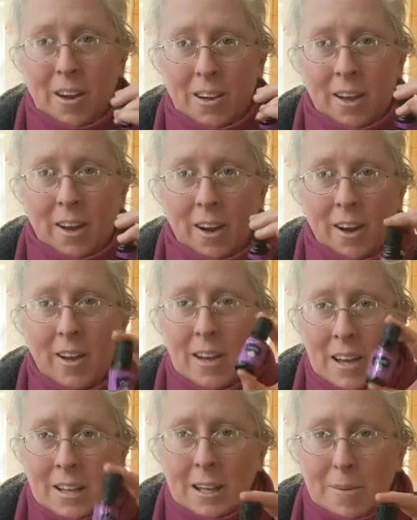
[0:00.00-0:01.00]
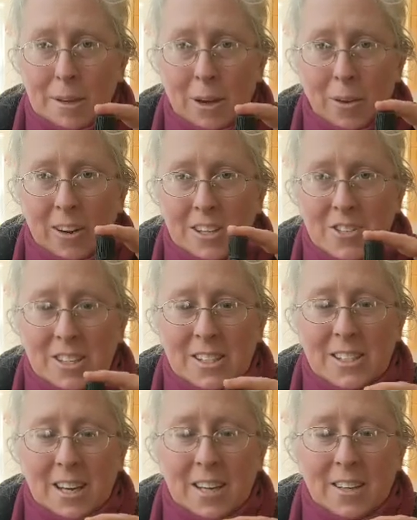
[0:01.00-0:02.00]
on here. Let me know you're
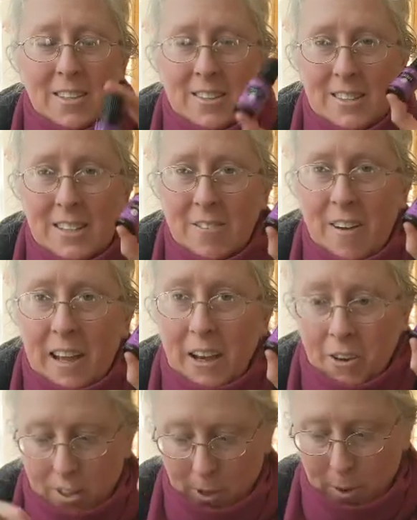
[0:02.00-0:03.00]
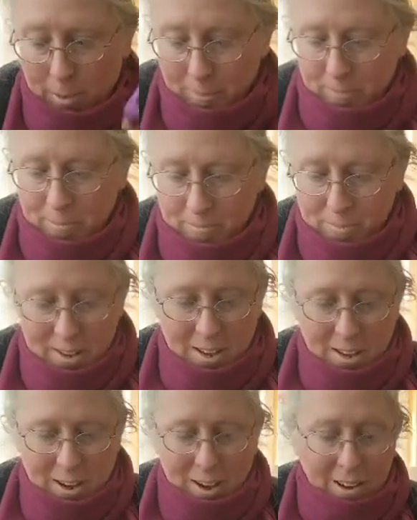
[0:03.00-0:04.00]
interested. See if I can hook you up.
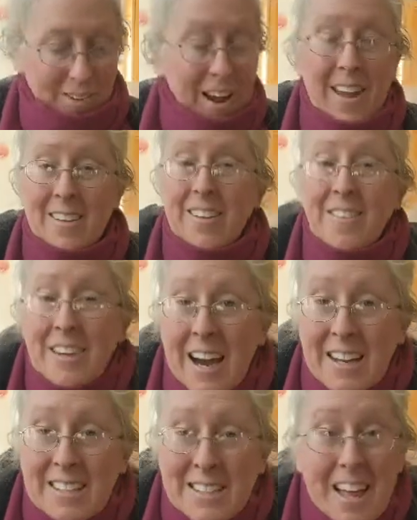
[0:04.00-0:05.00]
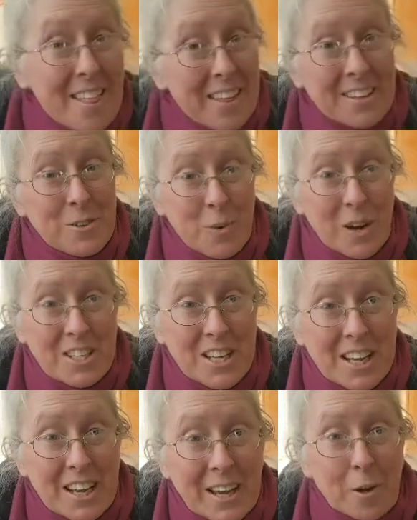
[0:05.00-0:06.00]
All right, love you guys. Thanks for
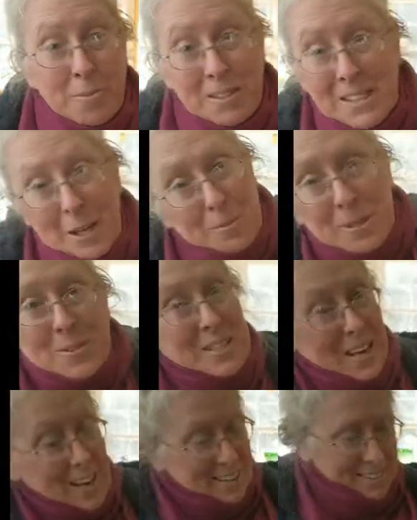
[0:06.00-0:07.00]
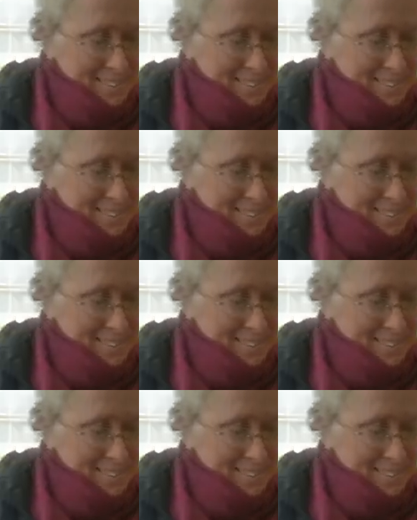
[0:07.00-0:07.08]
watching. I hope this helped you today.